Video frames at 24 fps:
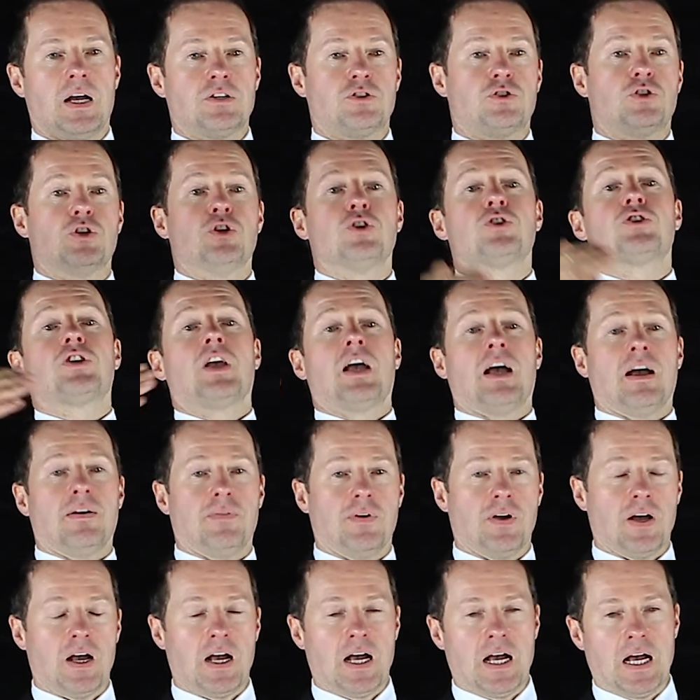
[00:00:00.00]
does have a
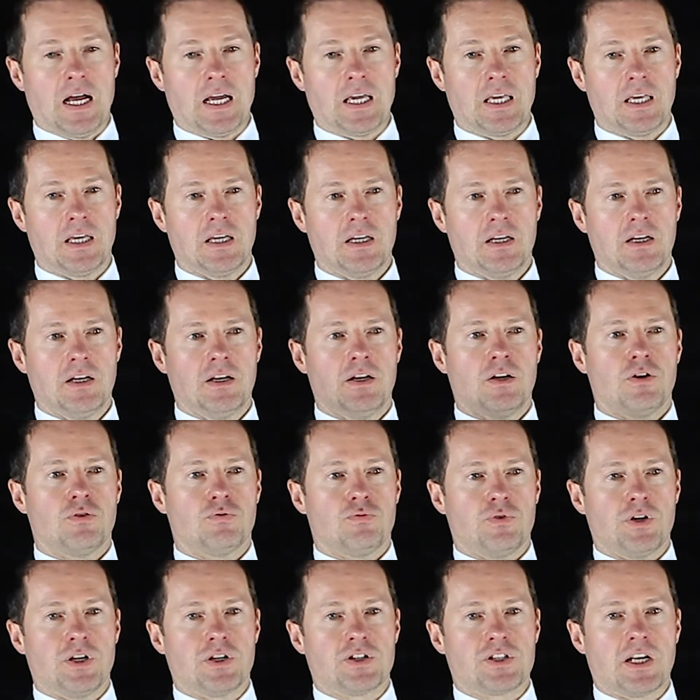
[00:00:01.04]
high
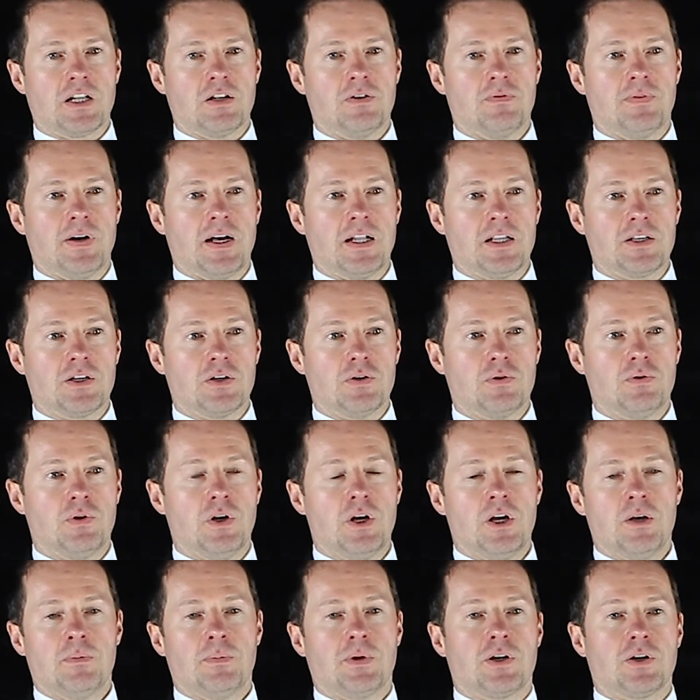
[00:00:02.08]
resale value,
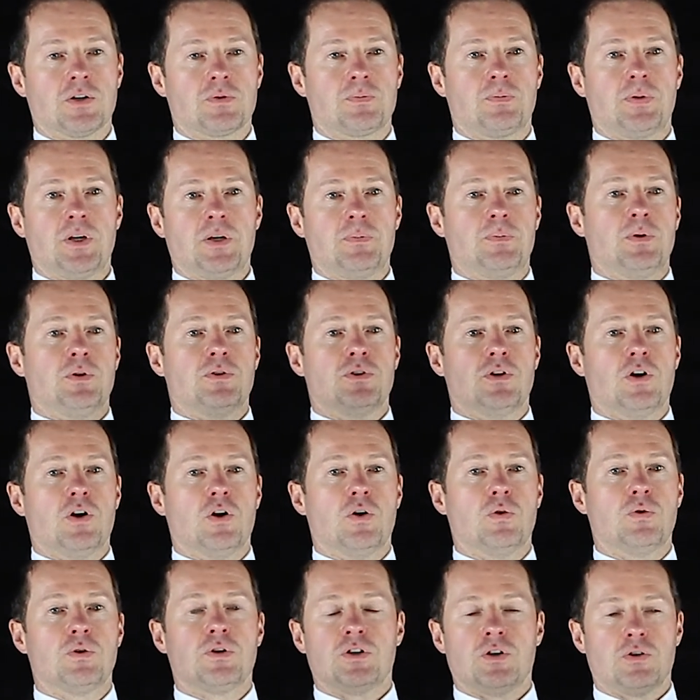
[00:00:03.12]
because people
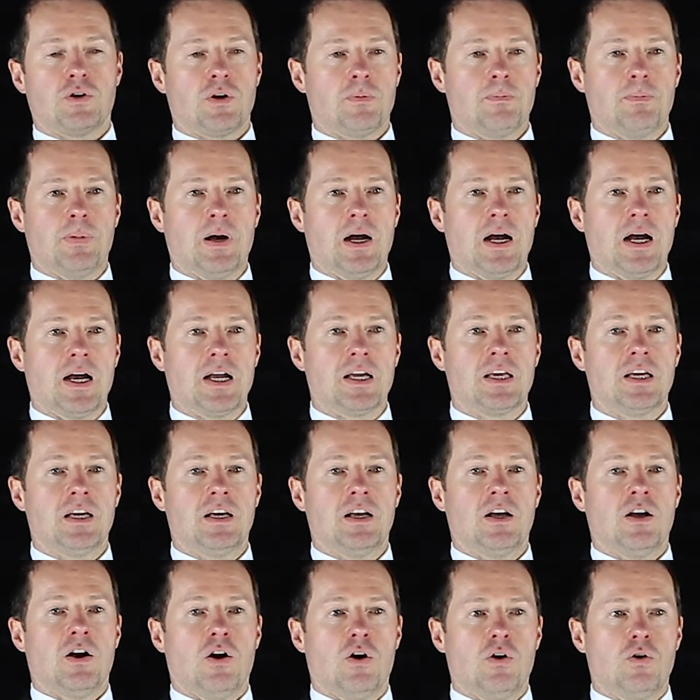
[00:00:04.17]
know you can buy
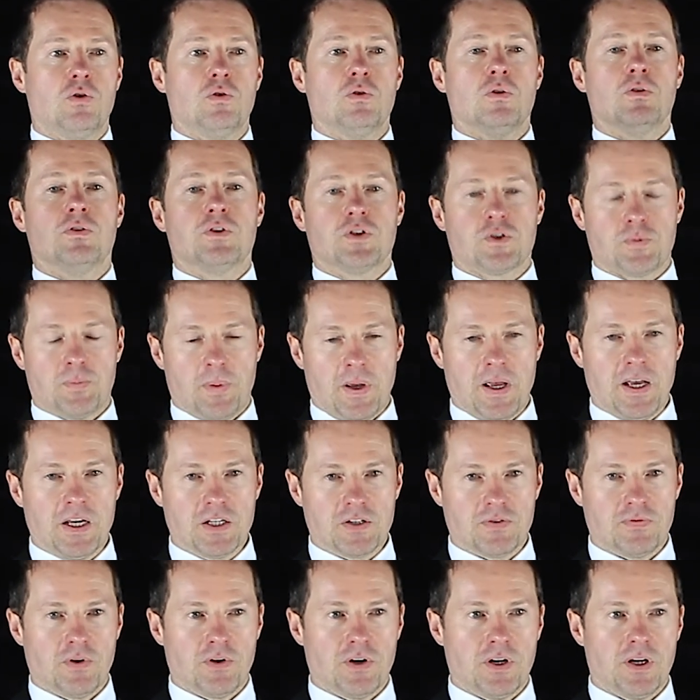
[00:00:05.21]
all the spares
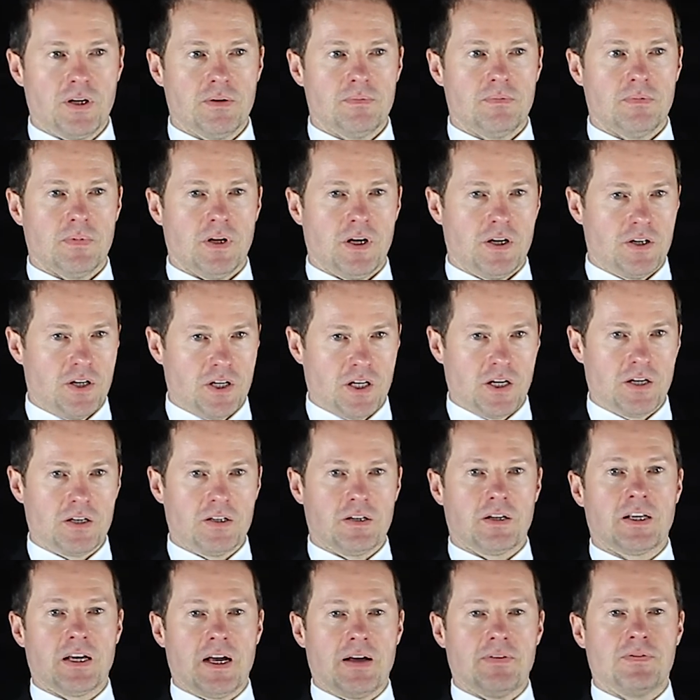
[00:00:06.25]
for it and you can
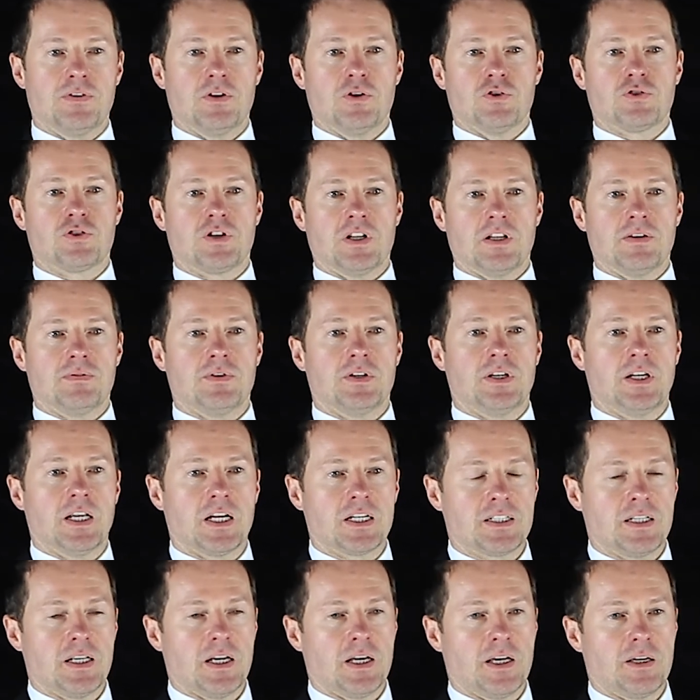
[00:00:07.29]
have those delivered
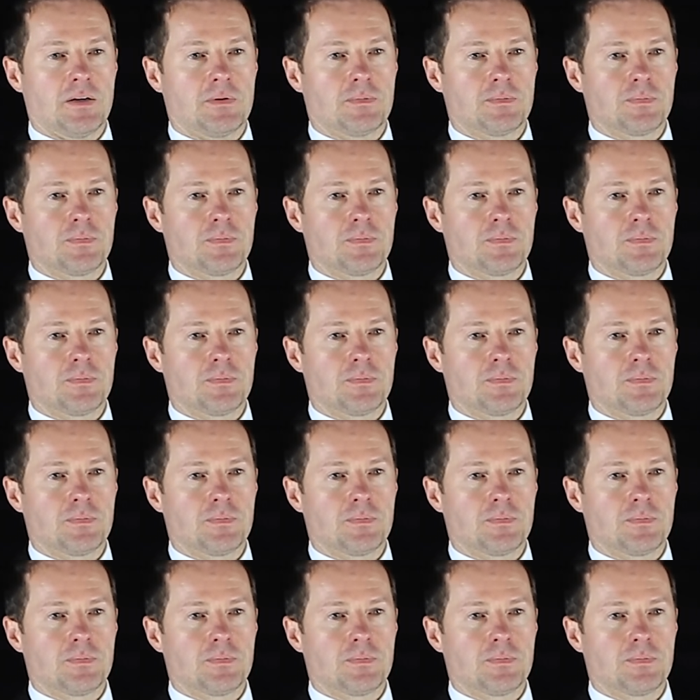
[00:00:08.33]
next day.